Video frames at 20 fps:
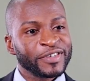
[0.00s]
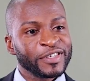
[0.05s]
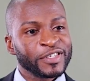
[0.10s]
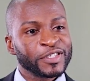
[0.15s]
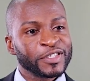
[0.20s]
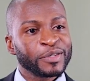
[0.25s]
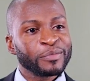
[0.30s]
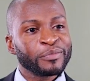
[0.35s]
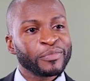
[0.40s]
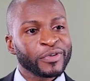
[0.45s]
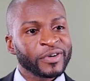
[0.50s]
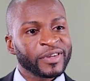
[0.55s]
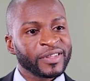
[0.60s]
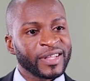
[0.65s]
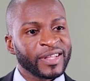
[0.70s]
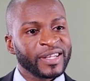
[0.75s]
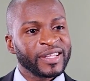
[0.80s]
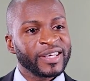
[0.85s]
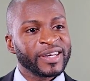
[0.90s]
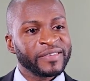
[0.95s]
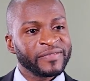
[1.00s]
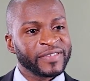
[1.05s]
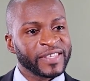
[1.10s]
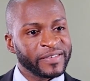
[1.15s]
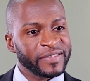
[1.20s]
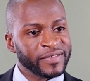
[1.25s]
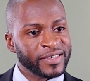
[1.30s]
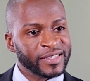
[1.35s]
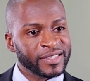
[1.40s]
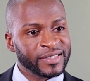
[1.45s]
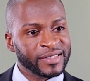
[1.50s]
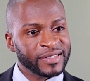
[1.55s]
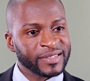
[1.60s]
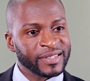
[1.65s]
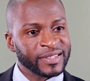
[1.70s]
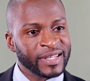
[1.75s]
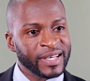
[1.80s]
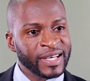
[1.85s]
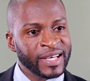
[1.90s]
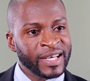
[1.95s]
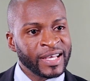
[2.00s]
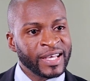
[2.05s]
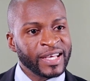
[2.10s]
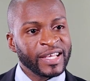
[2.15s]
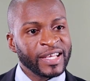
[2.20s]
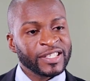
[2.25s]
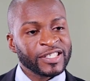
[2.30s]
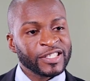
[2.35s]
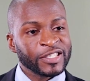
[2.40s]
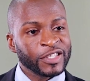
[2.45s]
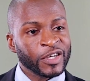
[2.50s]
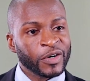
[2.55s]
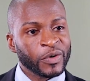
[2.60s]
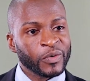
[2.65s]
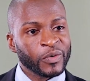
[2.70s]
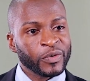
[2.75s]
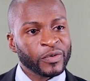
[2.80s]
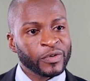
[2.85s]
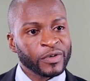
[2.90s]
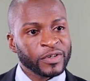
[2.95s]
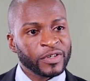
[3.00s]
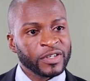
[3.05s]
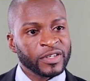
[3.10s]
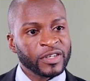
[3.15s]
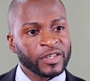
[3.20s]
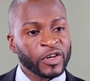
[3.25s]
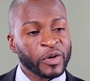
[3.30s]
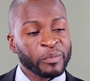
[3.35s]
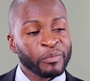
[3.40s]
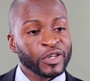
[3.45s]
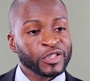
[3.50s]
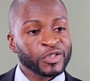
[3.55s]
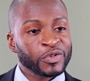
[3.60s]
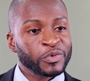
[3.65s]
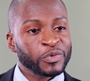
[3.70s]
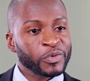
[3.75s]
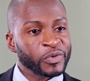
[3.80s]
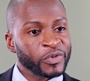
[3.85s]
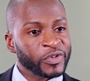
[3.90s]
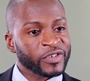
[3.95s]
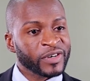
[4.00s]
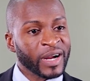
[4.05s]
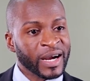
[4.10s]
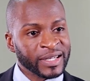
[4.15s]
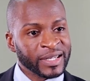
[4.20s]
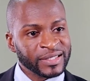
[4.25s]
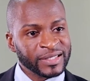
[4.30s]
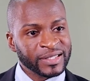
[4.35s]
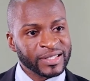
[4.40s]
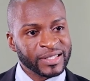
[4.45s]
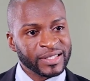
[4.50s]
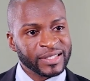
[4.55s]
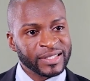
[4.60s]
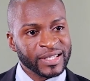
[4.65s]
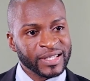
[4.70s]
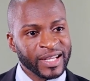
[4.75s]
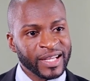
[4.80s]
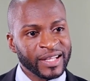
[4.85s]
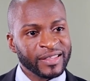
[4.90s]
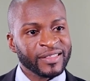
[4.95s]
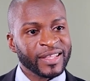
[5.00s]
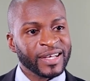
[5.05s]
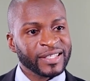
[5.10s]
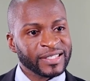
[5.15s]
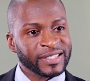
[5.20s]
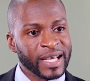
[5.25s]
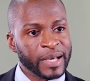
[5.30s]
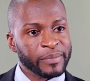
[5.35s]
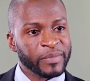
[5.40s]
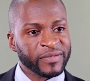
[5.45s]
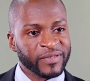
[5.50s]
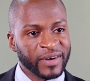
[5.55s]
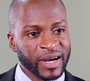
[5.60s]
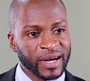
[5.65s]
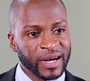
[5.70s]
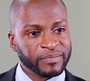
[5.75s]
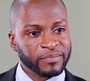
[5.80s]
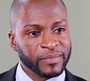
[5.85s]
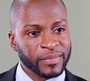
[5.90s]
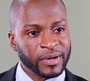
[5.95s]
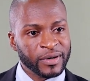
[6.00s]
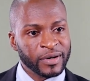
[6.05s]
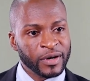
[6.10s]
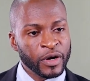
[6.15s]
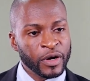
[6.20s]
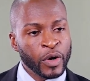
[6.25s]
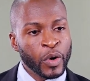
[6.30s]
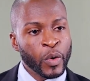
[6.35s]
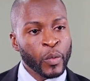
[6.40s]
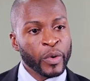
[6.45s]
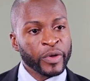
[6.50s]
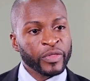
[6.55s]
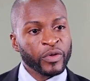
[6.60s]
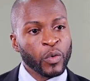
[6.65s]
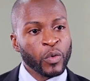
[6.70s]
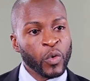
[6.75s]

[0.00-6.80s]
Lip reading: for the support that they have given me. It's now number 2 ranked in that type of app with